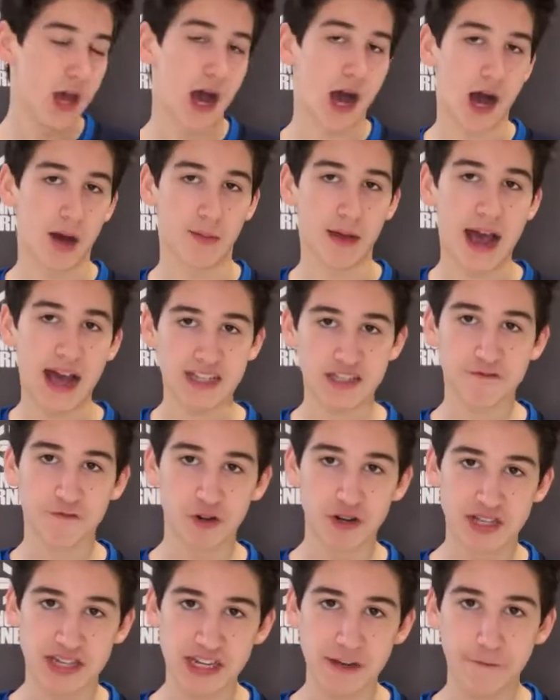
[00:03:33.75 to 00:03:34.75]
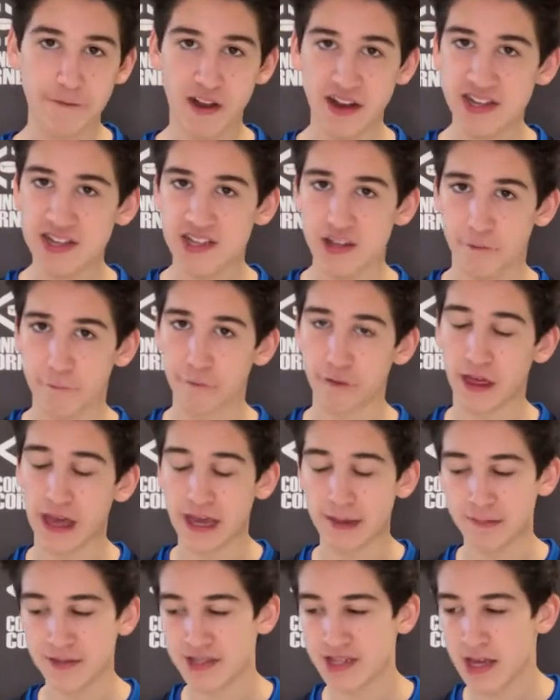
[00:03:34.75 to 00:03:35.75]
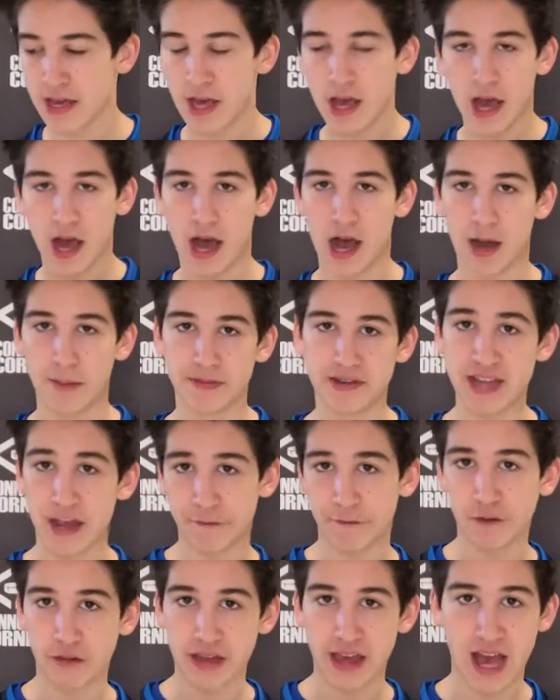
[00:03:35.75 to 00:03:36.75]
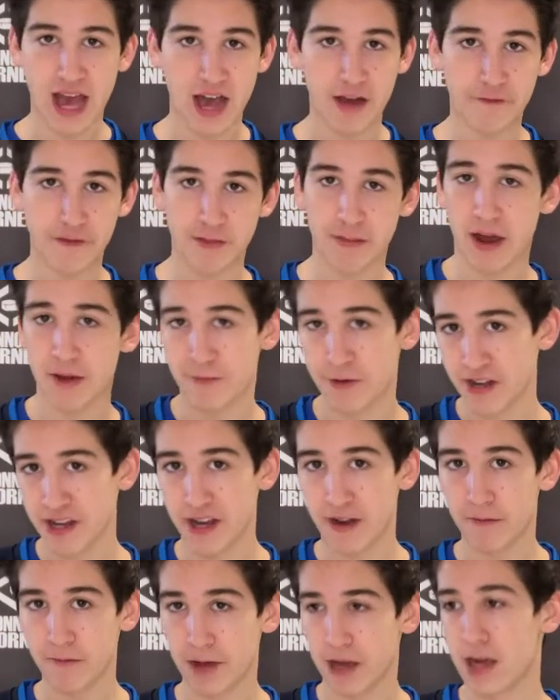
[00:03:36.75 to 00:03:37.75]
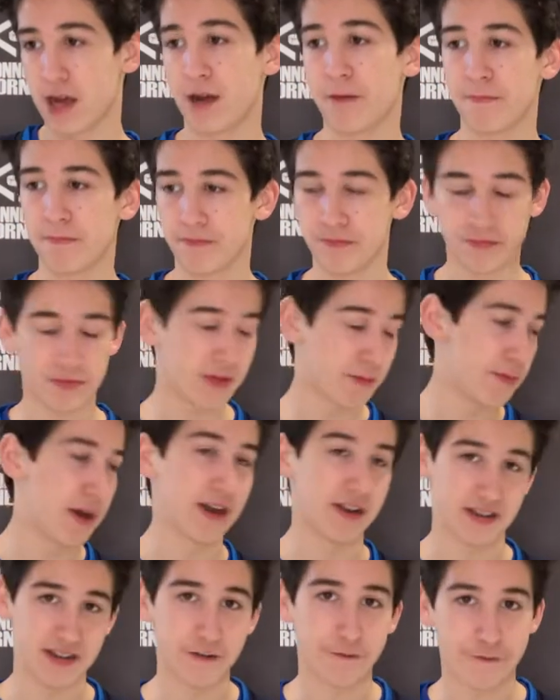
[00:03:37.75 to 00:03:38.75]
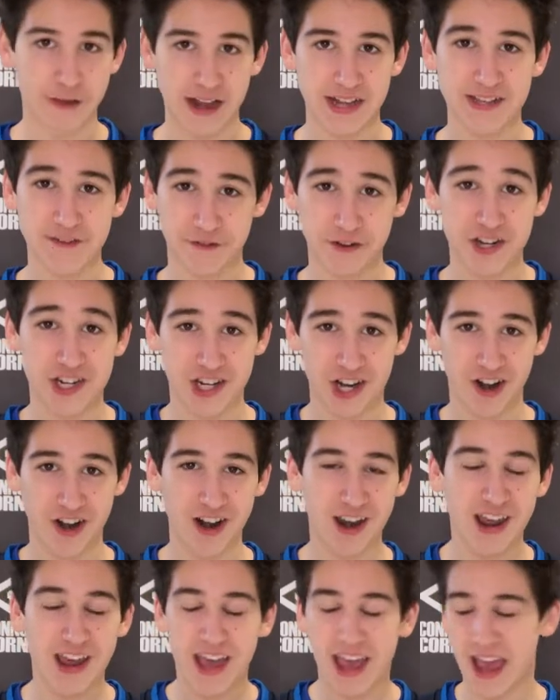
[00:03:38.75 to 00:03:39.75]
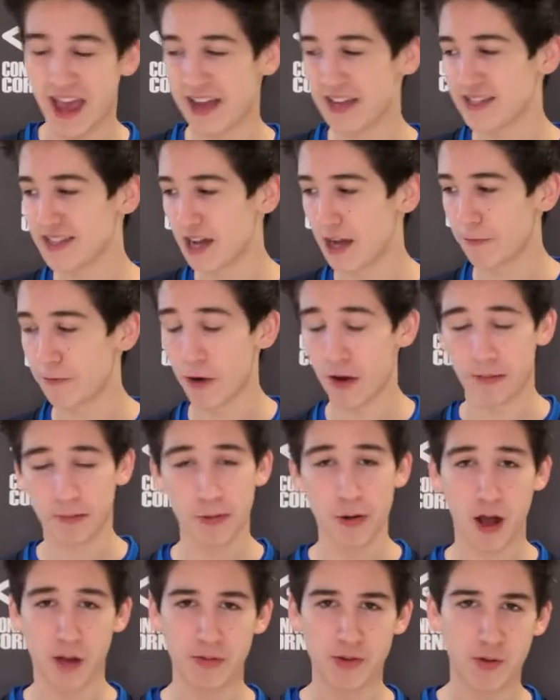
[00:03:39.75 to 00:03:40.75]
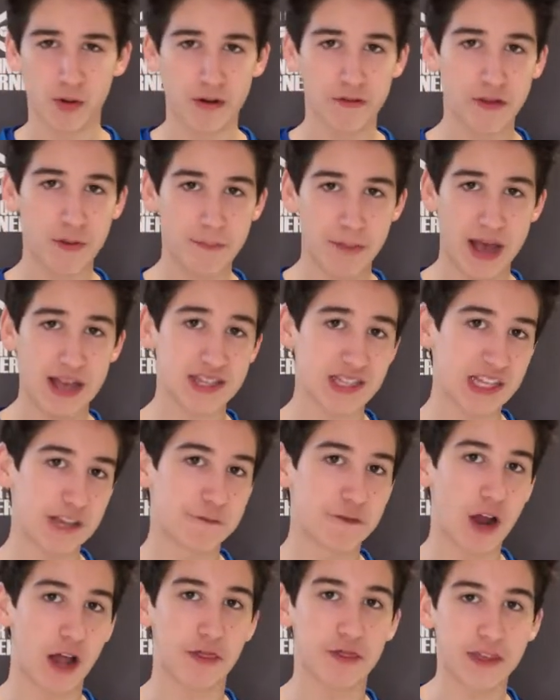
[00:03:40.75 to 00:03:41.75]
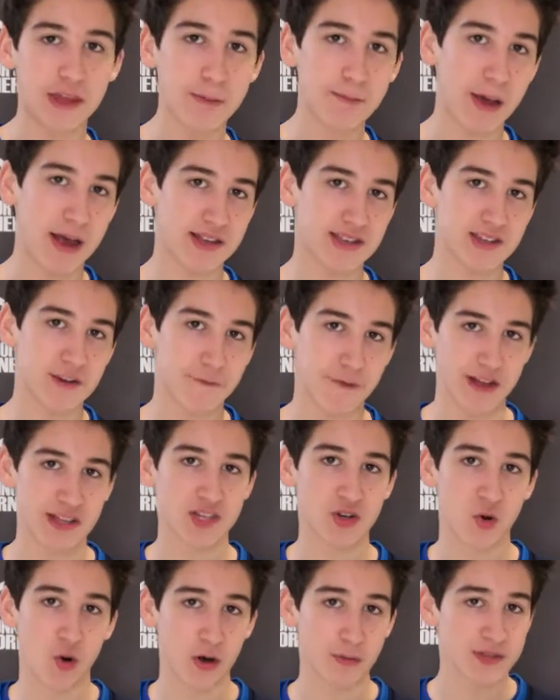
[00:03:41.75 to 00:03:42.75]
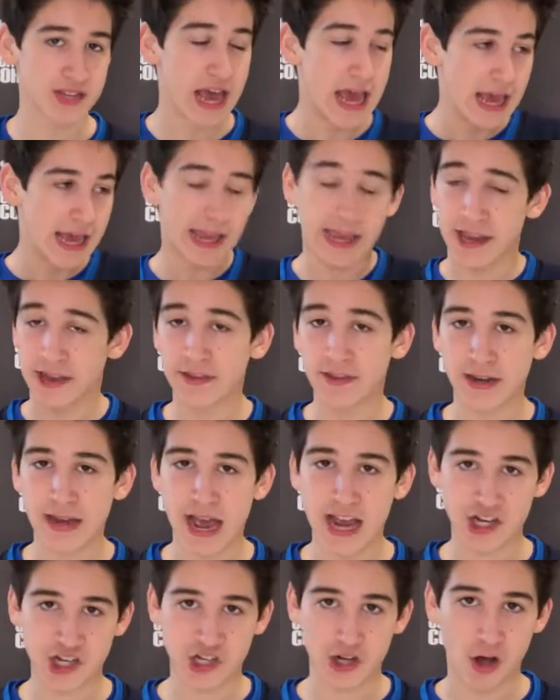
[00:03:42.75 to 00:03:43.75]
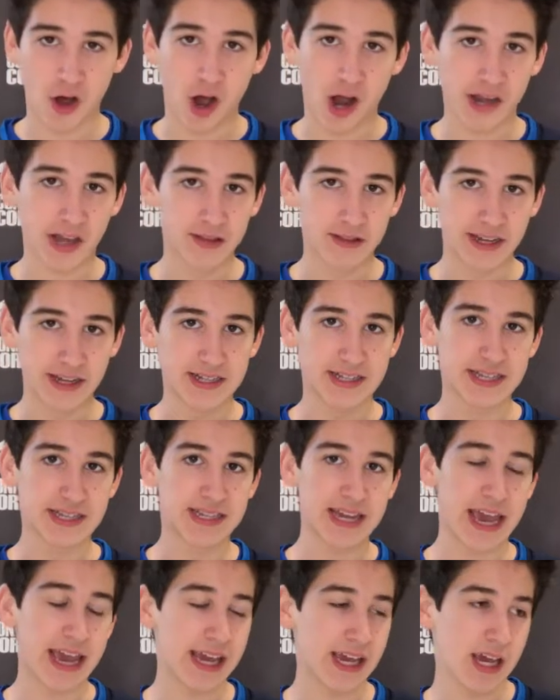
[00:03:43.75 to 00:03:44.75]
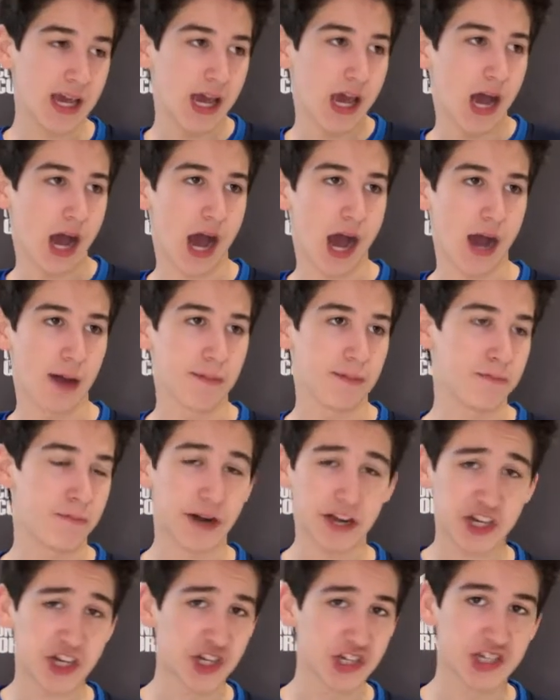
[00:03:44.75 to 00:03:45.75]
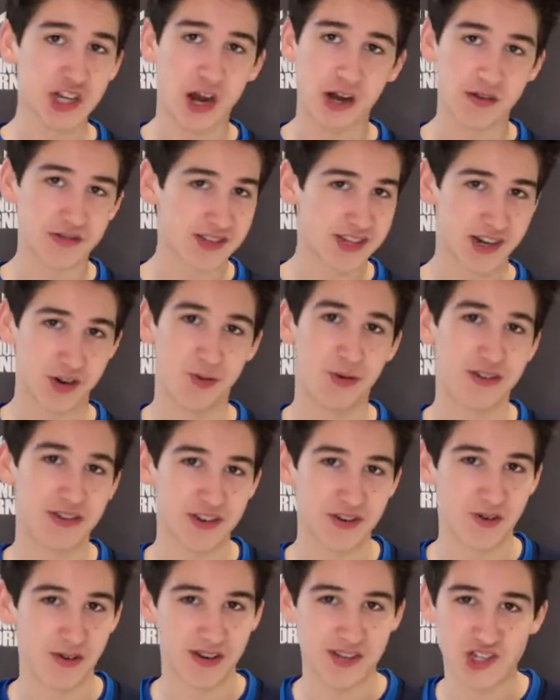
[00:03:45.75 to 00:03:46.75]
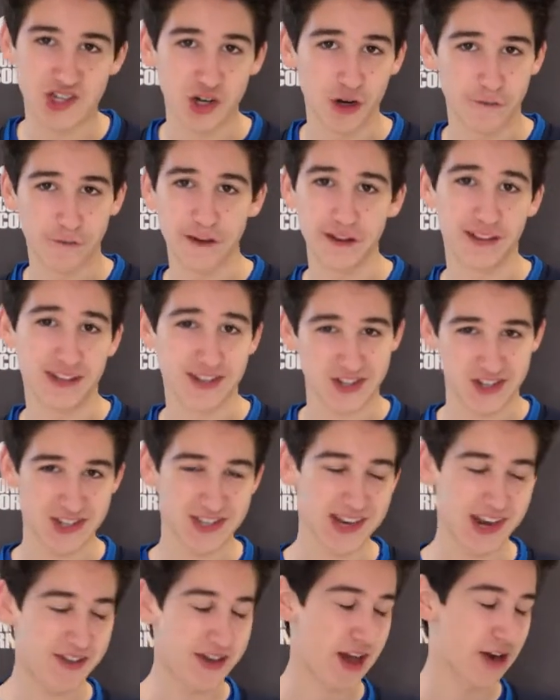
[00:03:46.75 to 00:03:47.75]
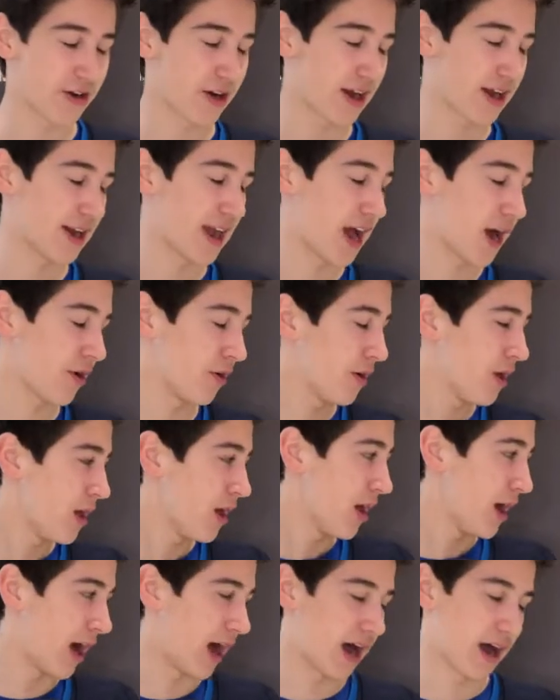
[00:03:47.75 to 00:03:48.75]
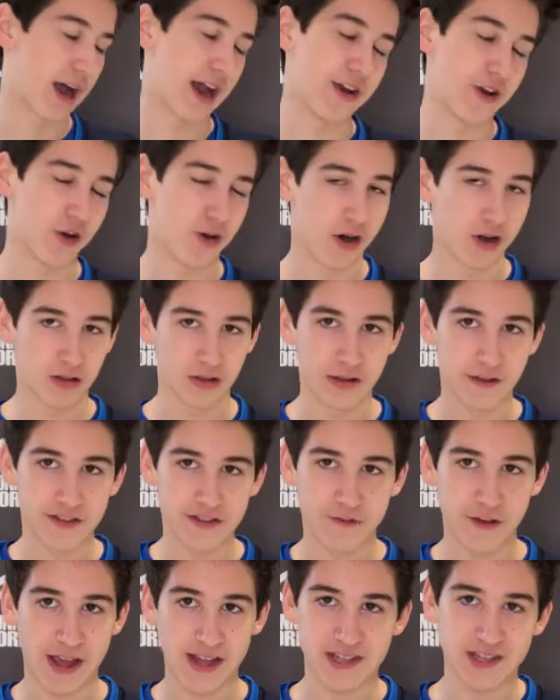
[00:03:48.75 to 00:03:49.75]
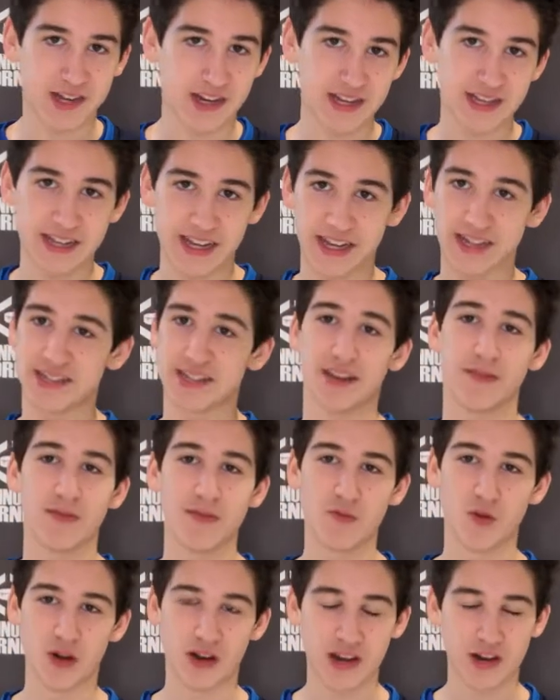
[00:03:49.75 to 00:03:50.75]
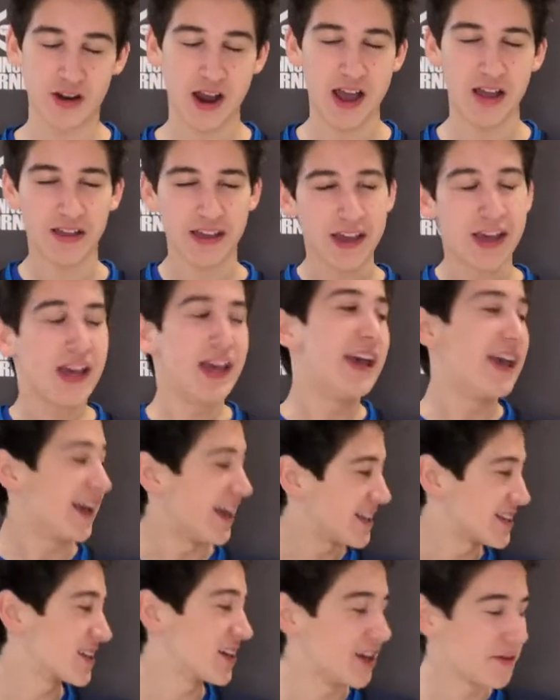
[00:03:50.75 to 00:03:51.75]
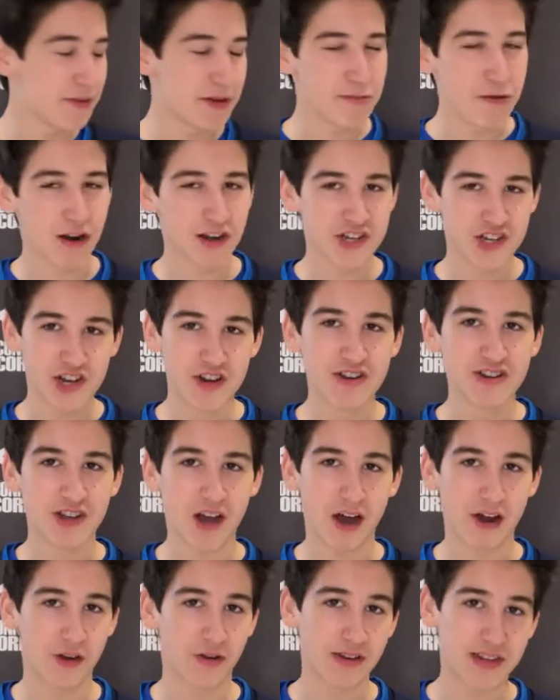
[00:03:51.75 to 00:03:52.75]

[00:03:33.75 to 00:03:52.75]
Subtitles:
As for defense, the Flames definitely have, in my opinion, the better defense for sure, and probably one of the best, if not the best, defense corps in the National Hockey League today. Mark Giordano is going to win the Norris Trophy. Let's just say that right now. I know all Leafs fans are going to say it's going to be Morgan Rielly. It's going to be Mark Giordano.